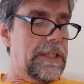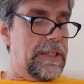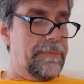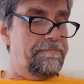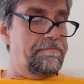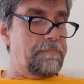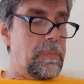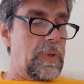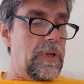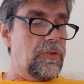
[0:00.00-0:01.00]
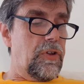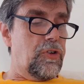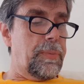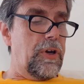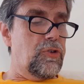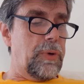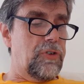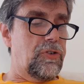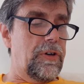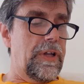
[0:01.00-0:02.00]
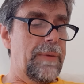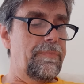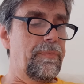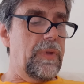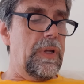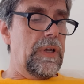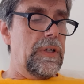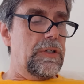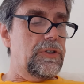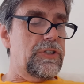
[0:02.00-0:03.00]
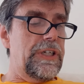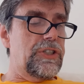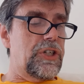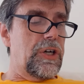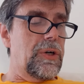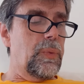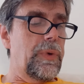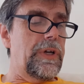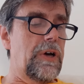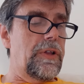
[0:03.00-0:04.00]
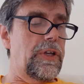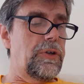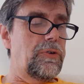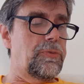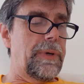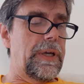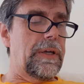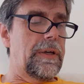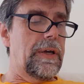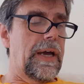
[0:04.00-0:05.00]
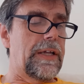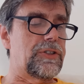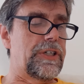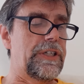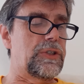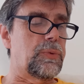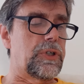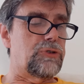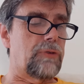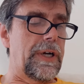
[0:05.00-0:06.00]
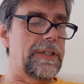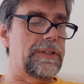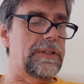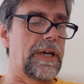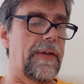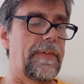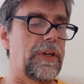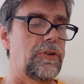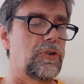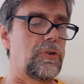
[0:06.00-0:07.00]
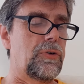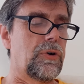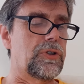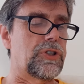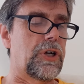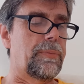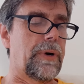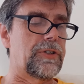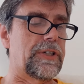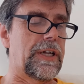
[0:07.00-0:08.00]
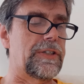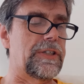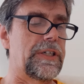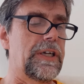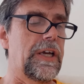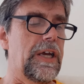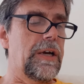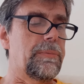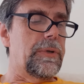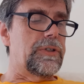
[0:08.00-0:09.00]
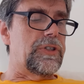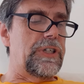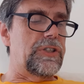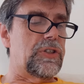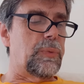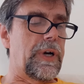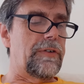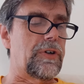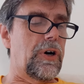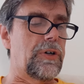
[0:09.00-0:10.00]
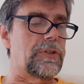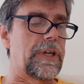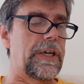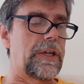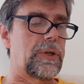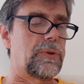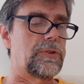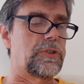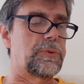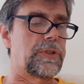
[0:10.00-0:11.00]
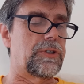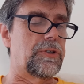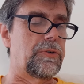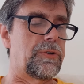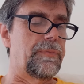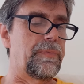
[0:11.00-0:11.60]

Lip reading: So the spies questioned him, "Teacher, we know that you speak and teach what is right, and that you do not show partiality, but teach the way of God in accordance with the truth.